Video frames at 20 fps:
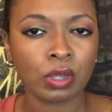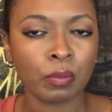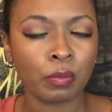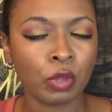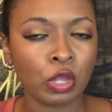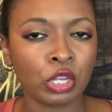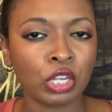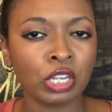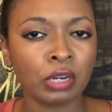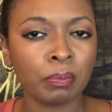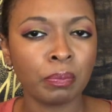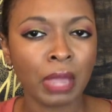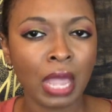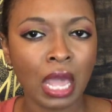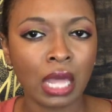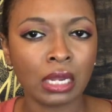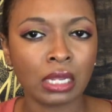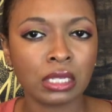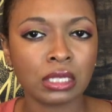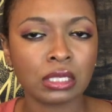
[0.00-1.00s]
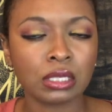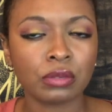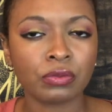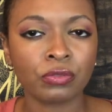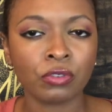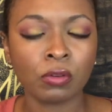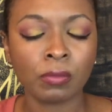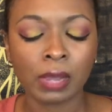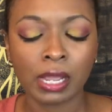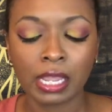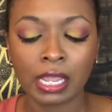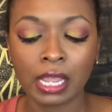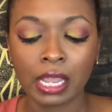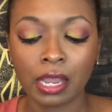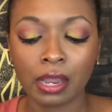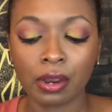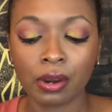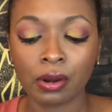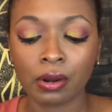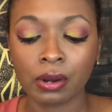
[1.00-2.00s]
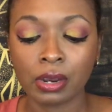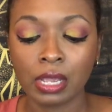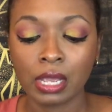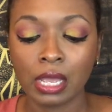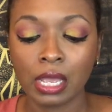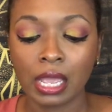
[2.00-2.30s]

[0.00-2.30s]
a good balance for my hair.